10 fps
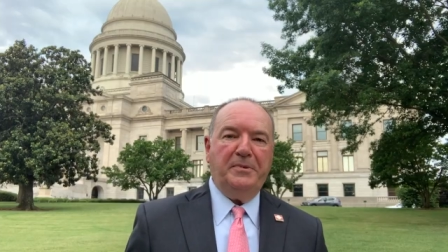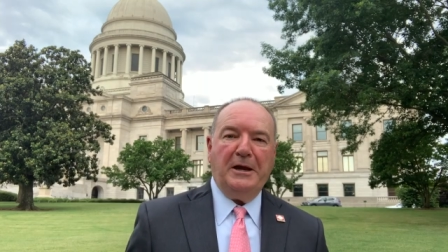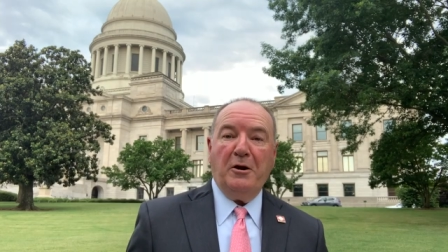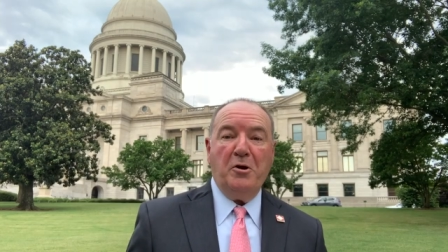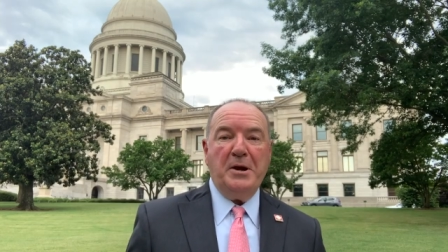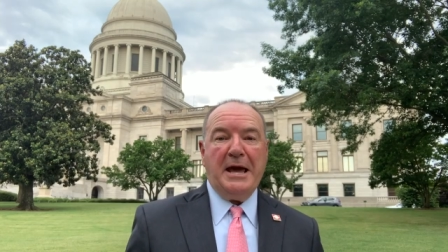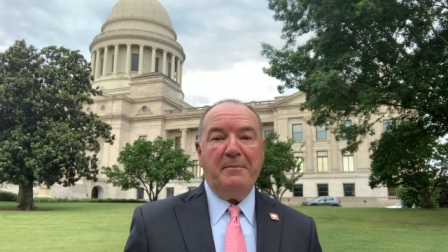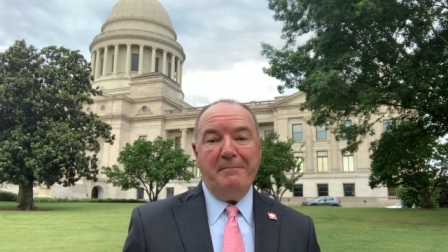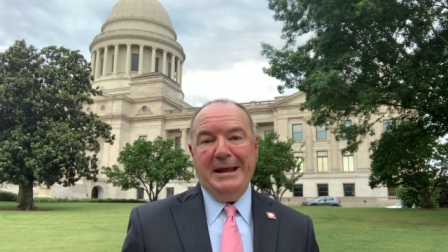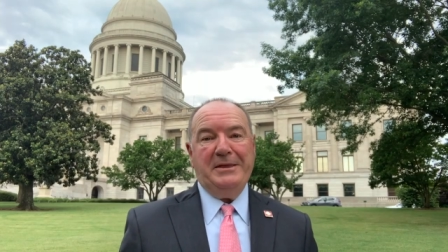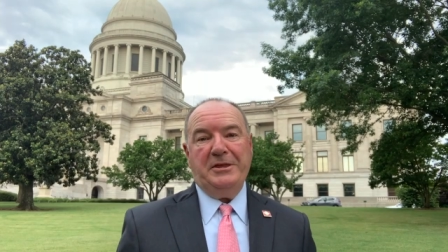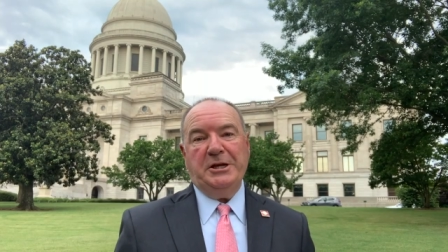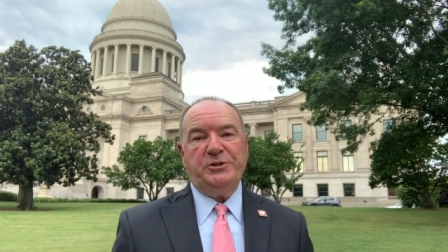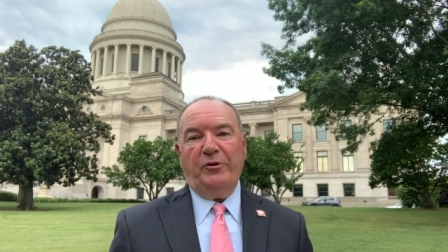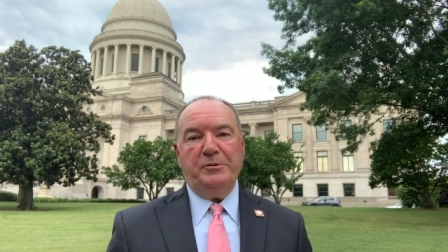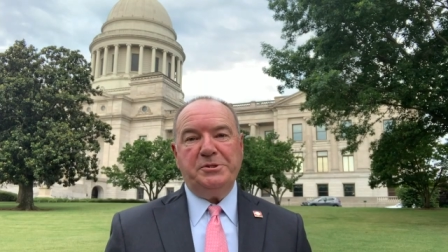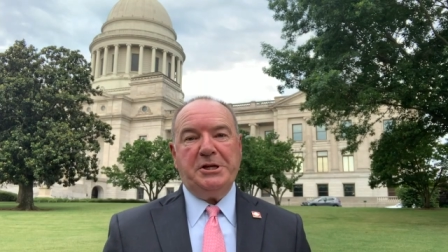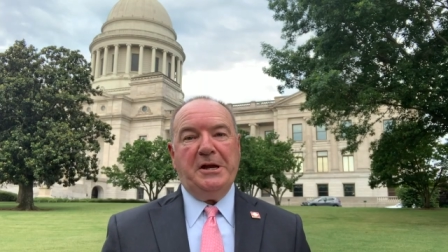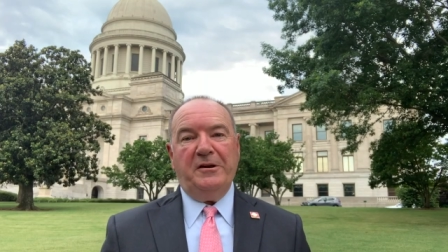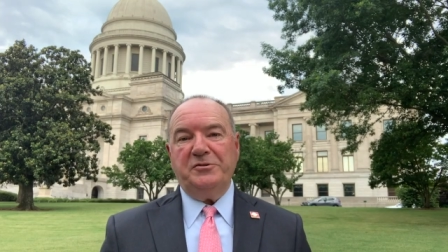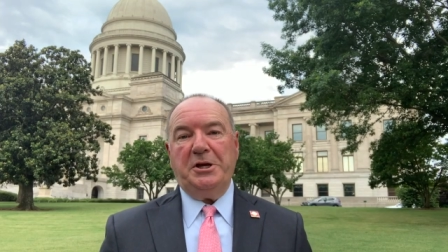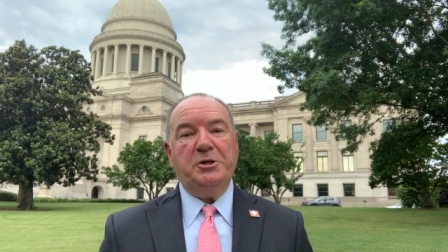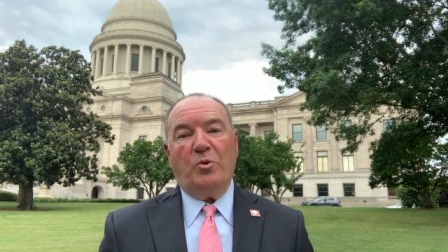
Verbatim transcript: They learned how to make things for themselves and